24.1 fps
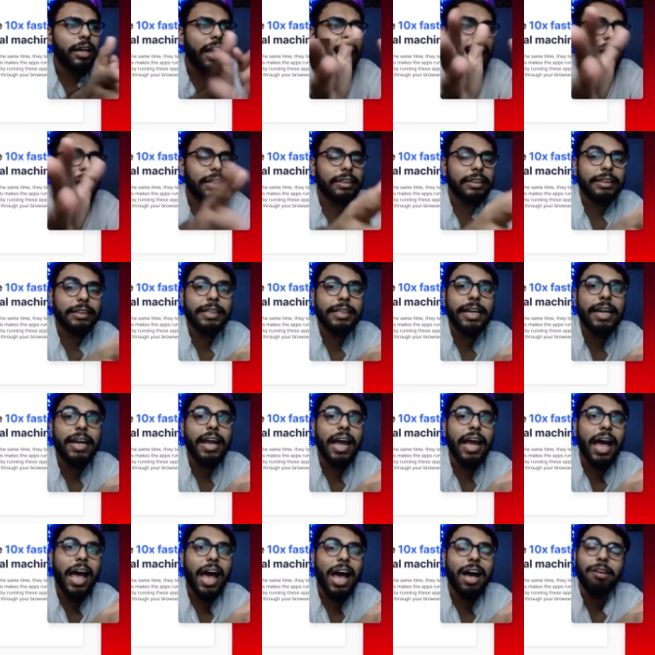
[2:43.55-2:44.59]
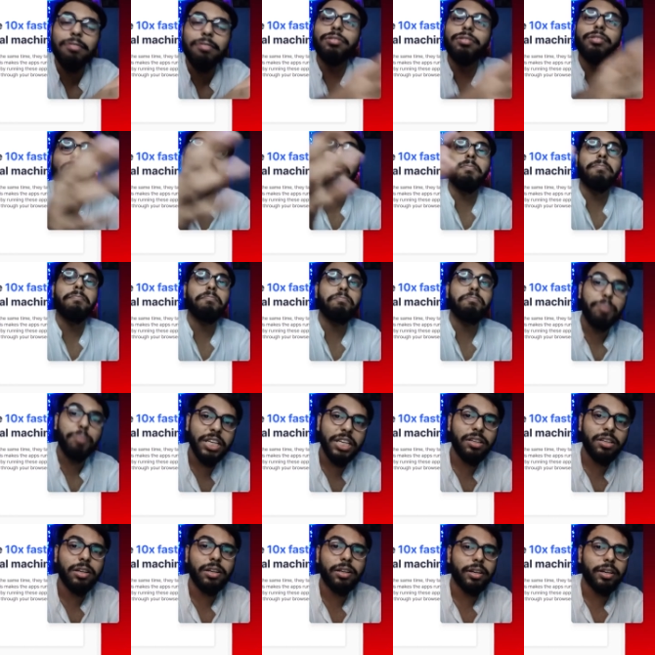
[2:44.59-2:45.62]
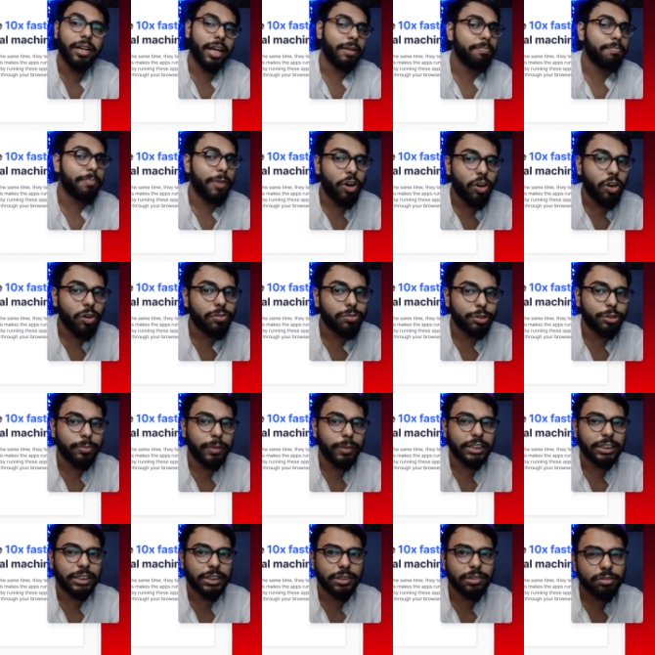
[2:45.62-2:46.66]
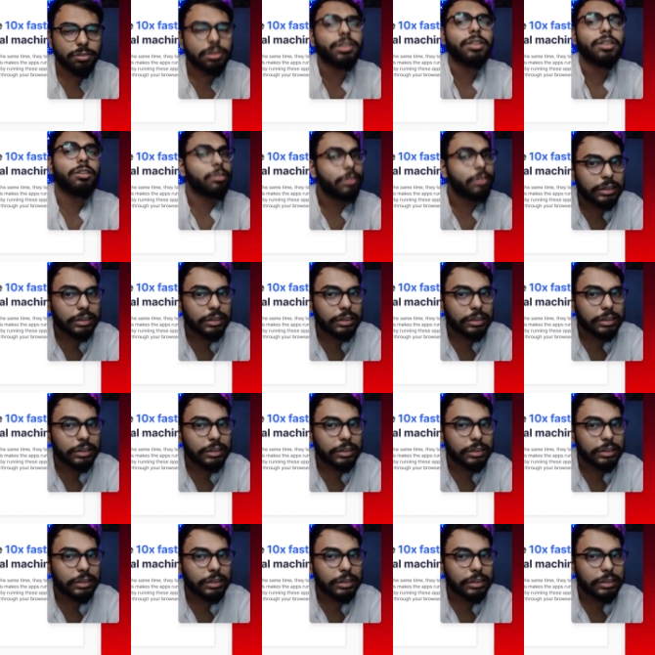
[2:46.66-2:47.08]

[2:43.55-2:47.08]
and they have bigger and powerful machines.